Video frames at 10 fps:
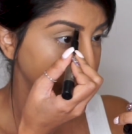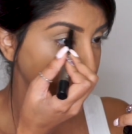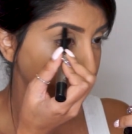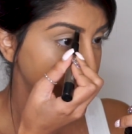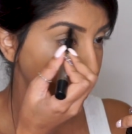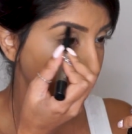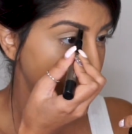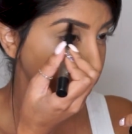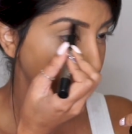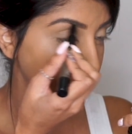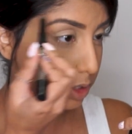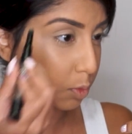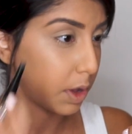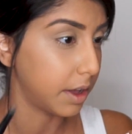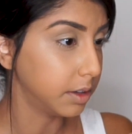look she has as
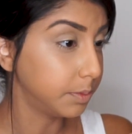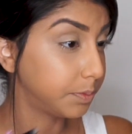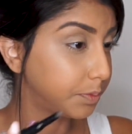well.